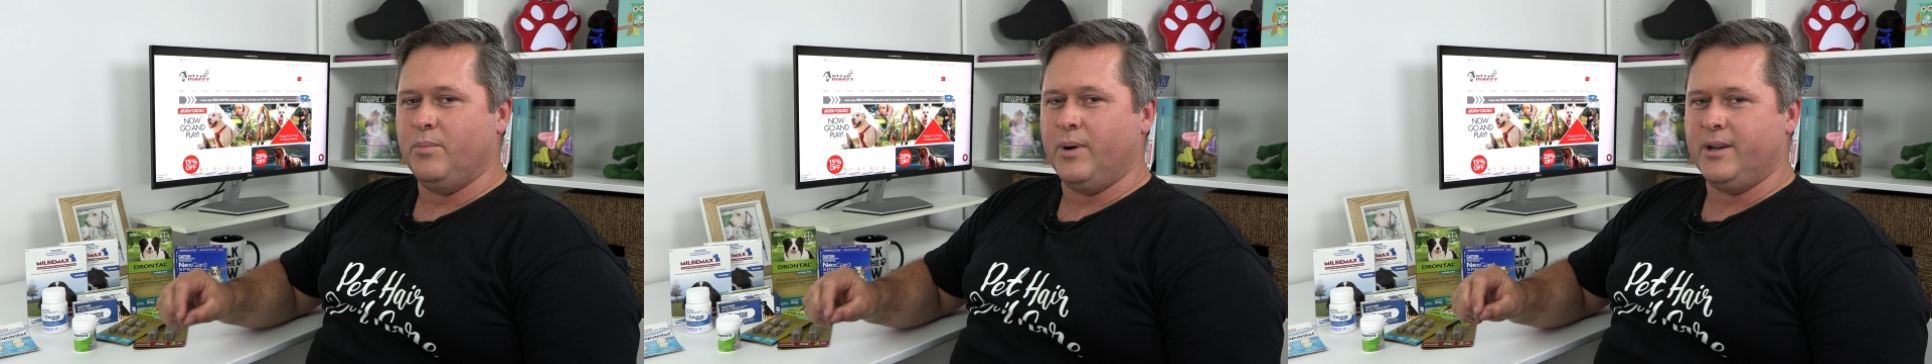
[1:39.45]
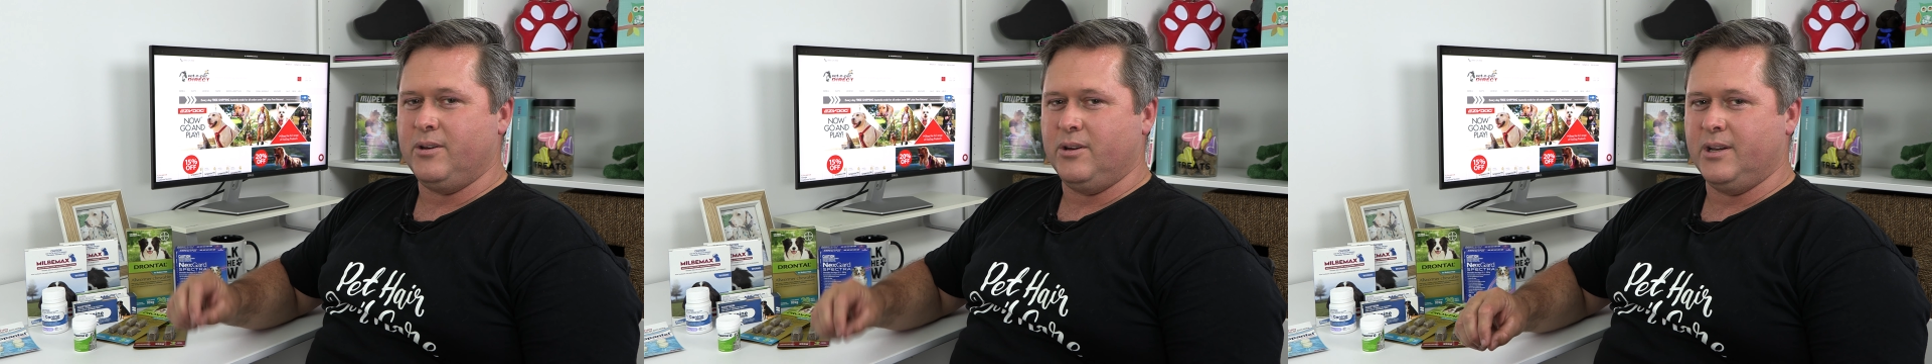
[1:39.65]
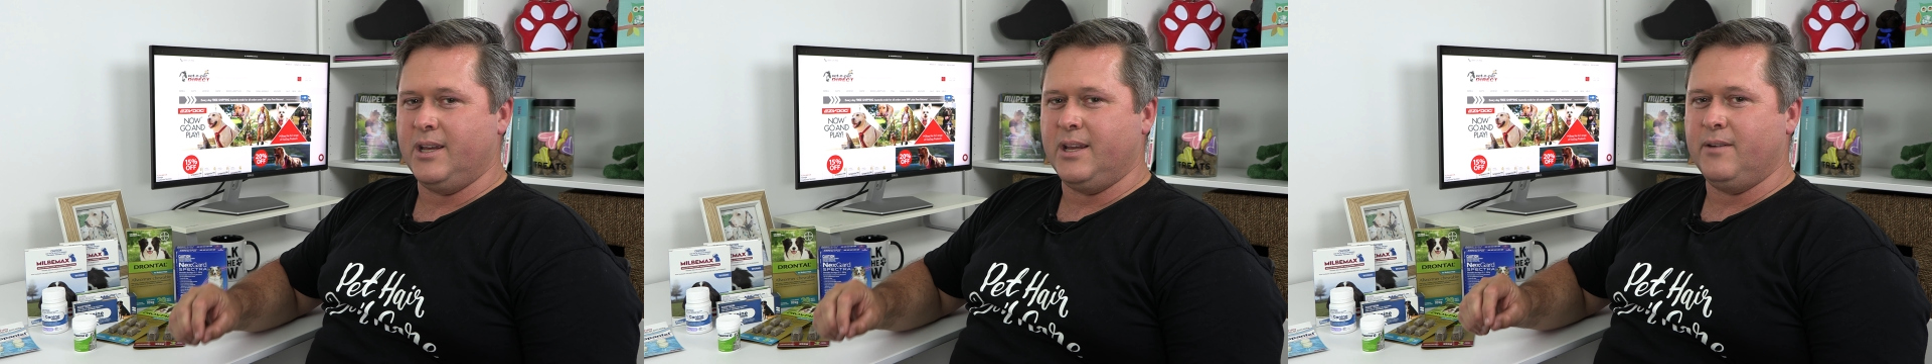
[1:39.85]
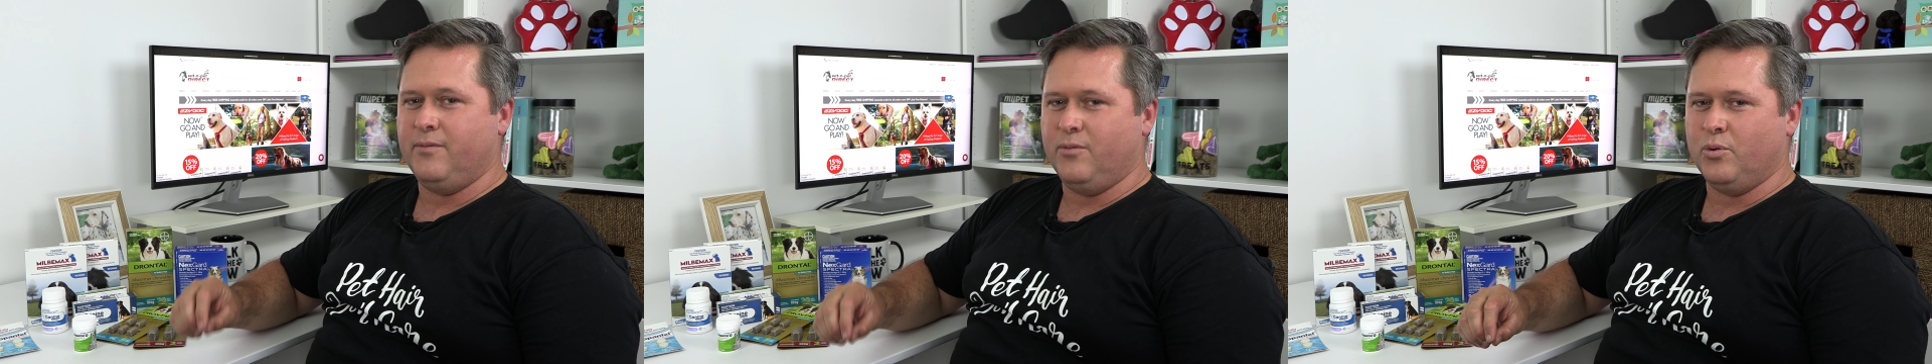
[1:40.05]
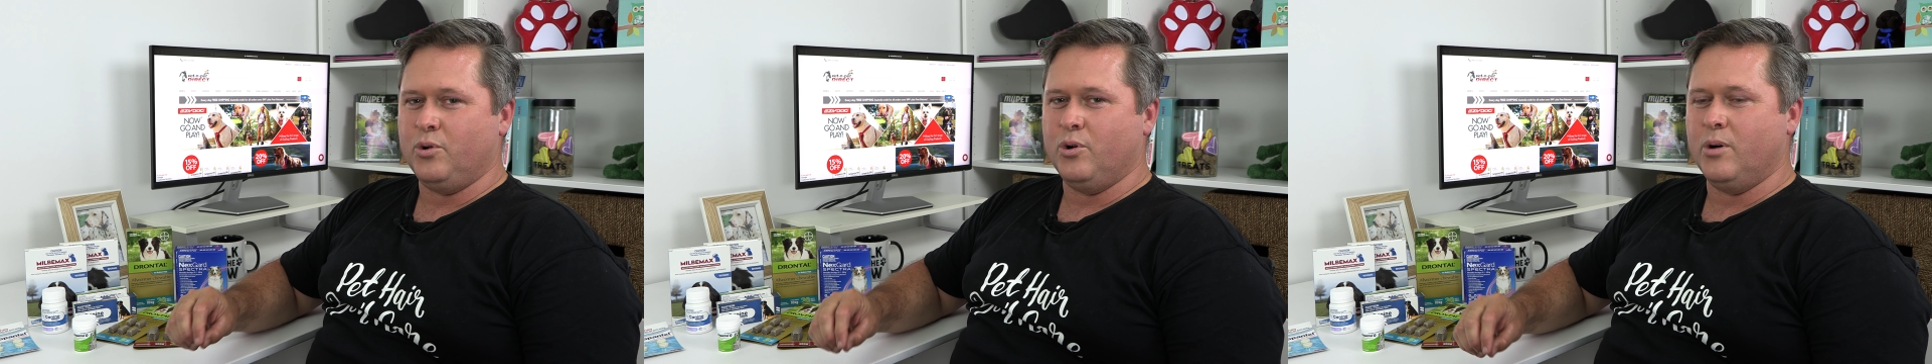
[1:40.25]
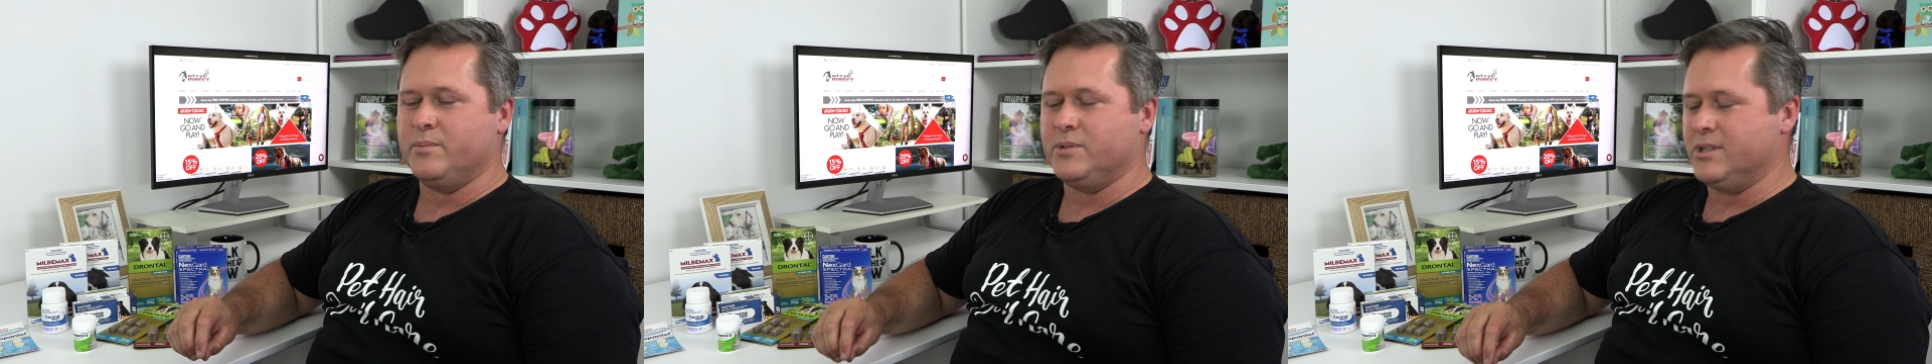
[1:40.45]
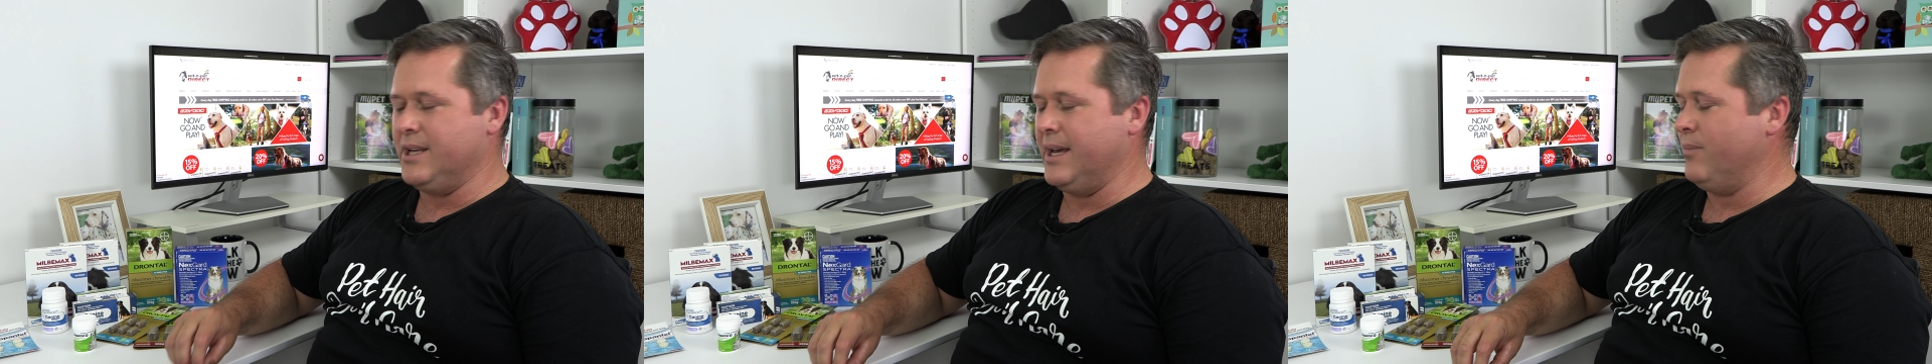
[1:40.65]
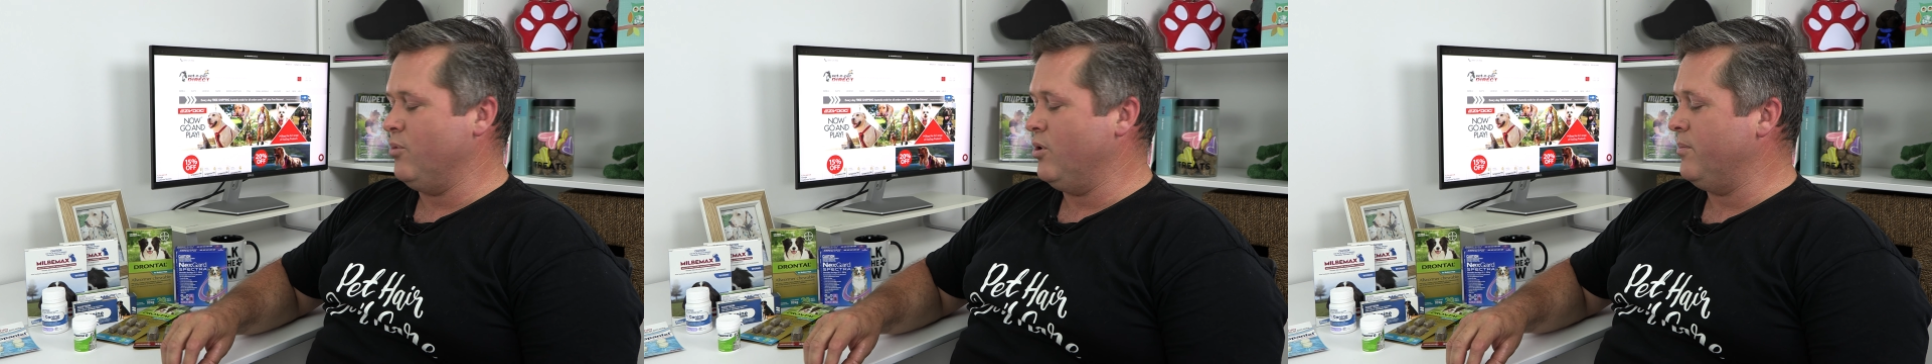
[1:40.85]
but you need 4 times the
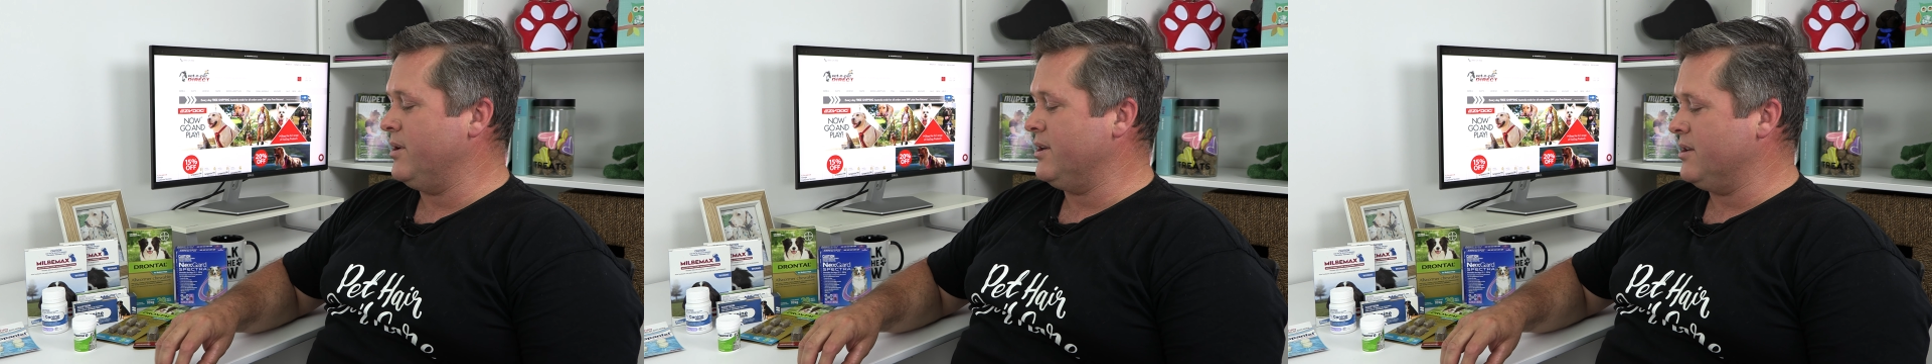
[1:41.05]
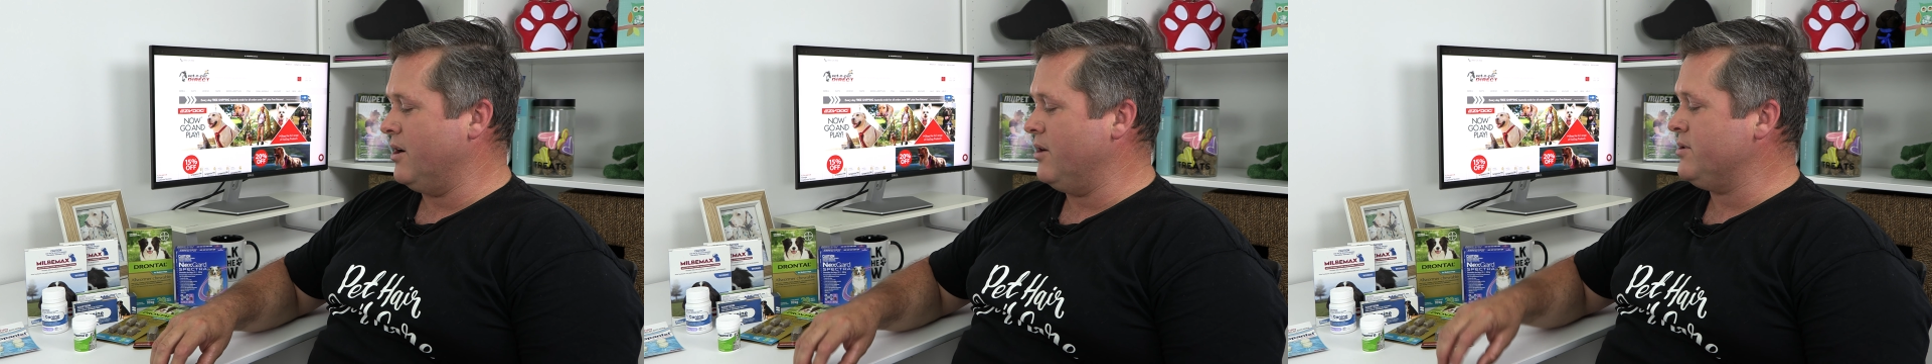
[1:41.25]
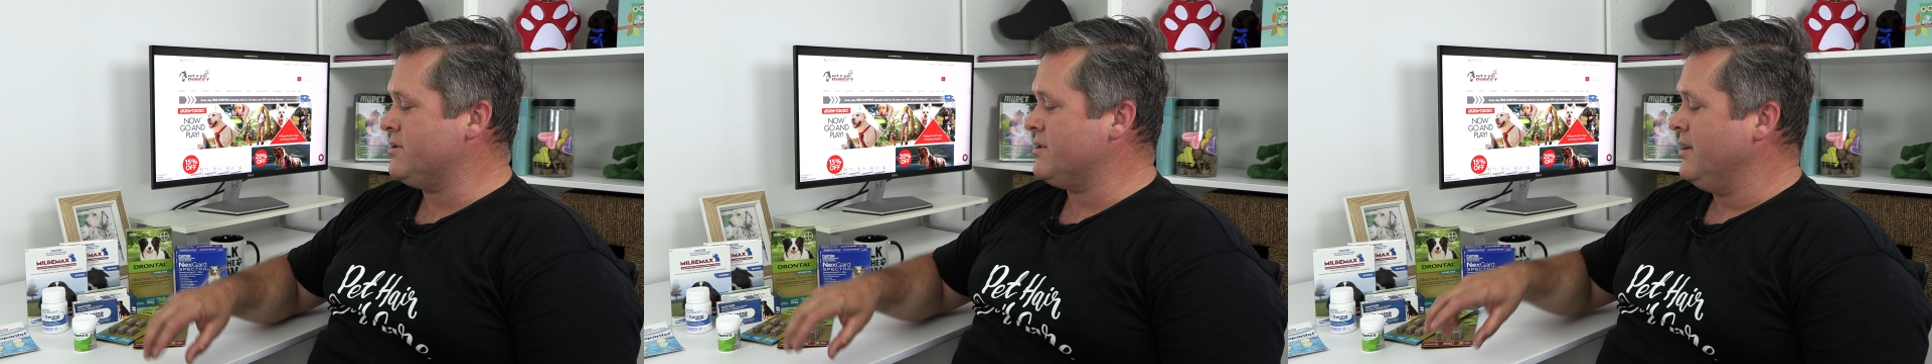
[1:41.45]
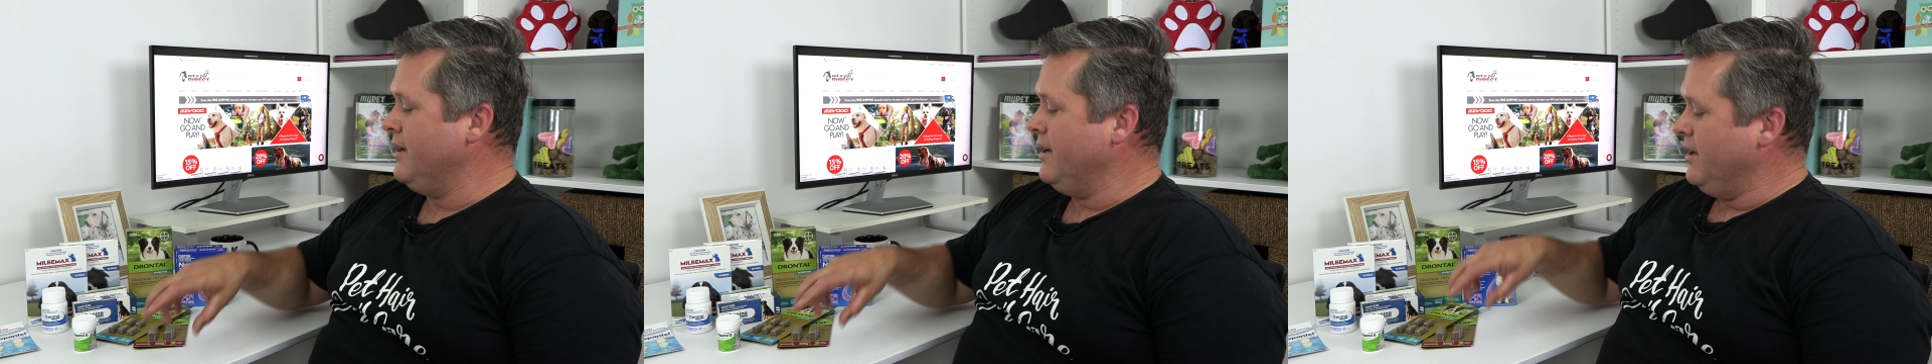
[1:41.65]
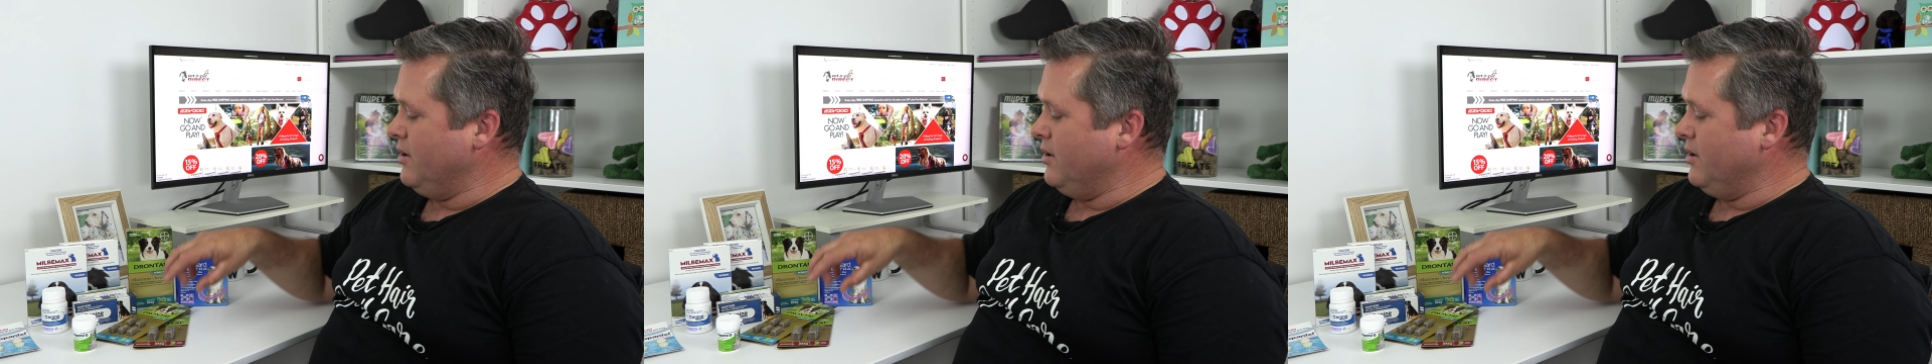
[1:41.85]
tapeworming dose.